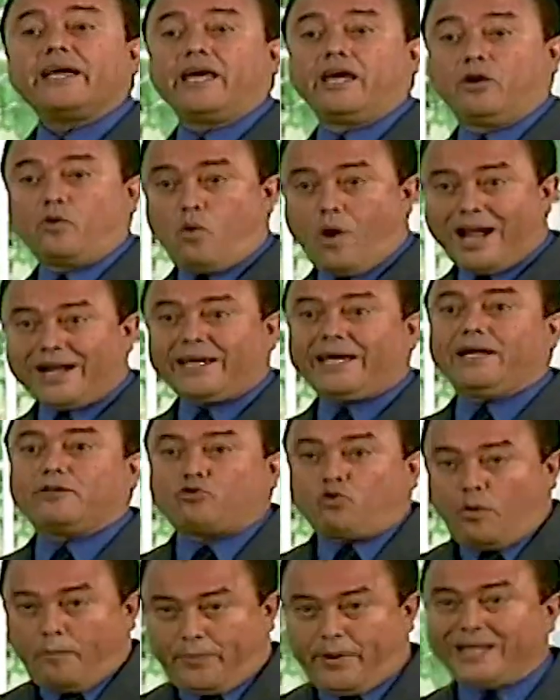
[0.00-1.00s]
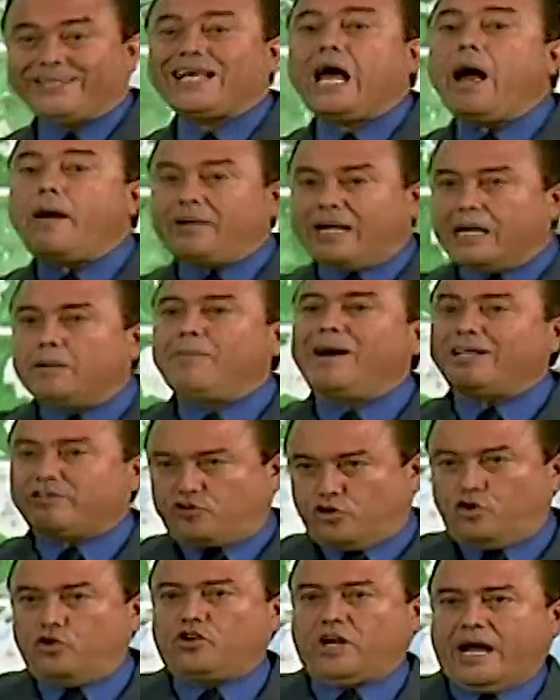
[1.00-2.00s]
The same happens if you start
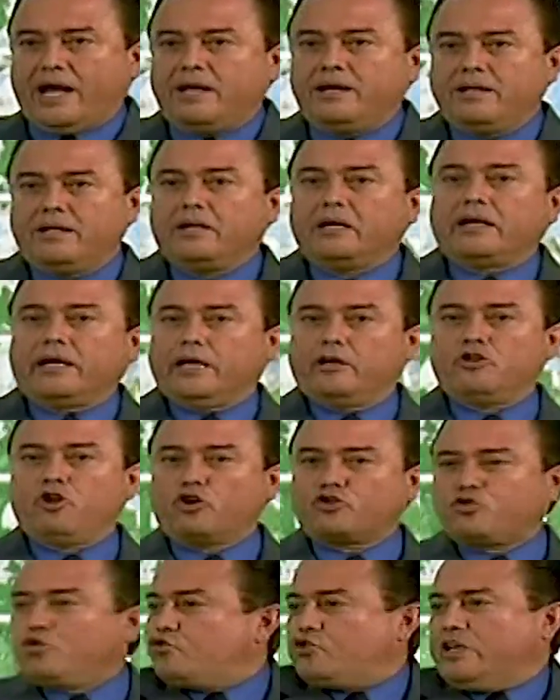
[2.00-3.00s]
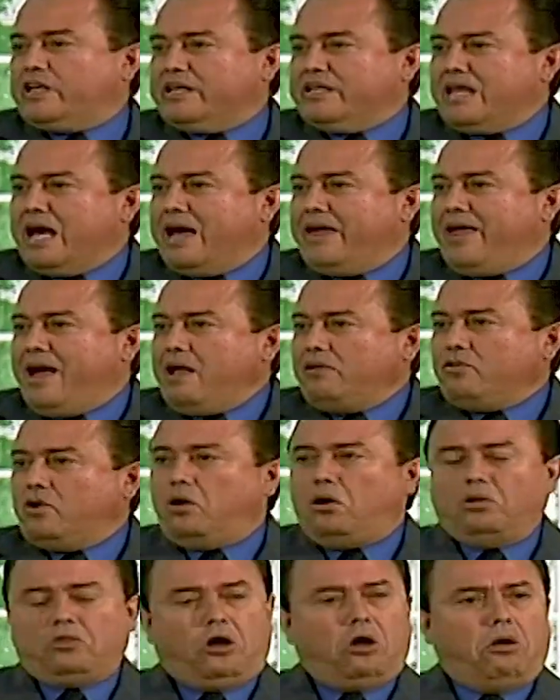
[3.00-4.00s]
talking trash, and maybe at the time nothing
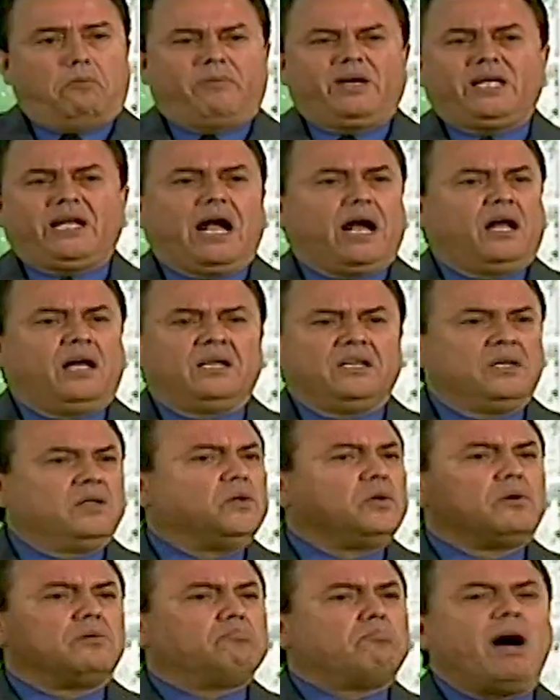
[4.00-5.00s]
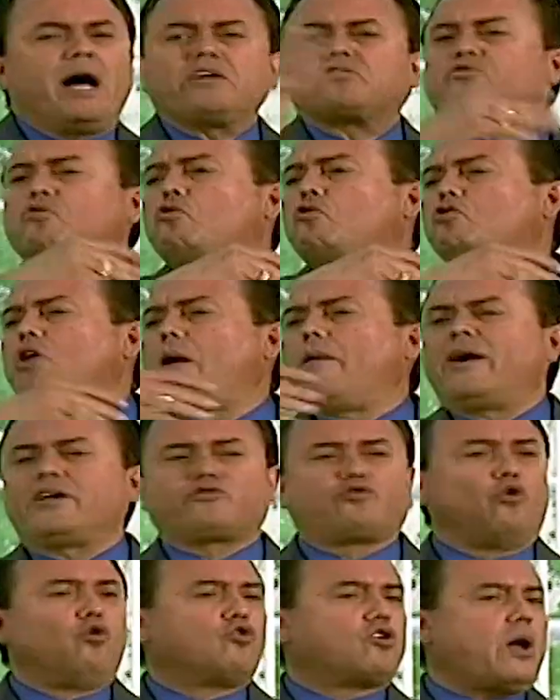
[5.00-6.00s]
happens. Talking Garbage,
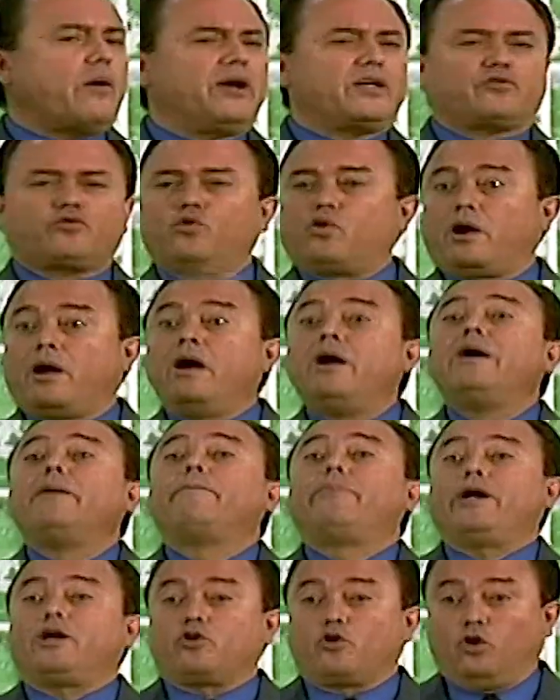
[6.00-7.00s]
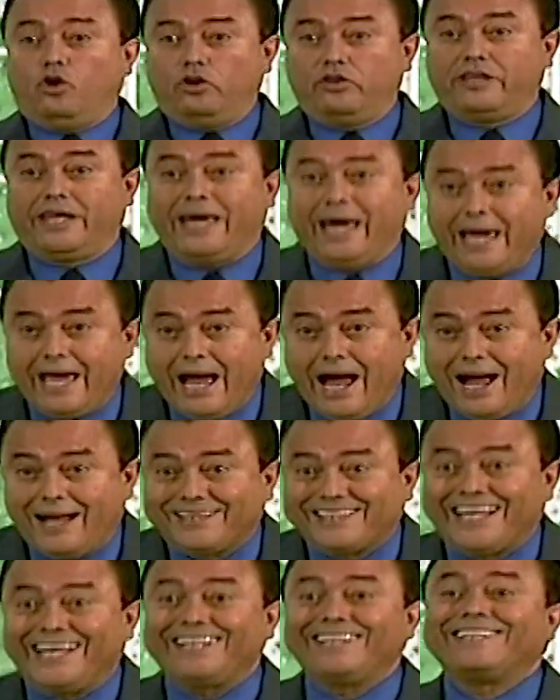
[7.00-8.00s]
garbage, garbage, but one day they
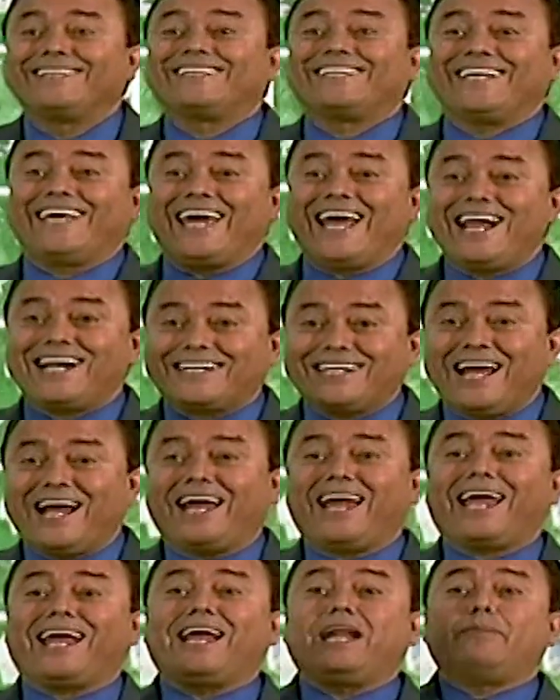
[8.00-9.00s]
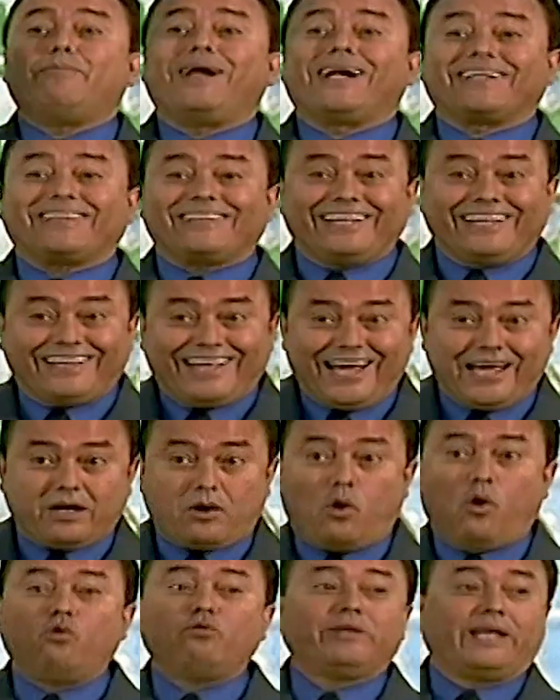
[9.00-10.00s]
bury you in the landfill, and one
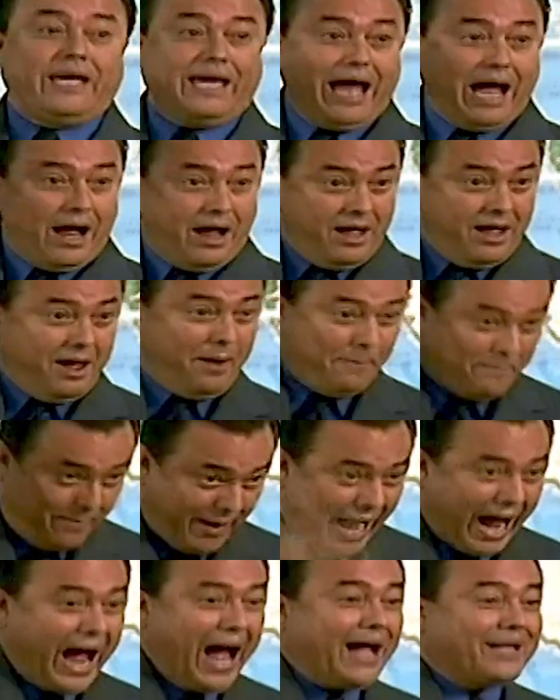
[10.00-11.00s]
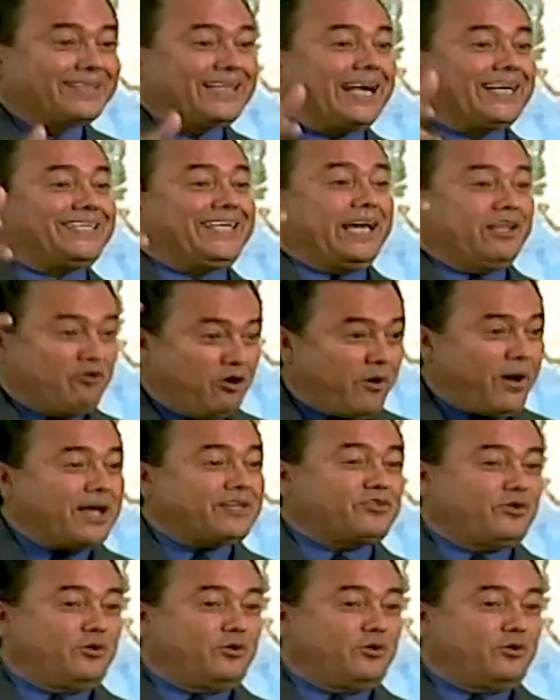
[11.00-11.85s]
day you're going to be full of garbage.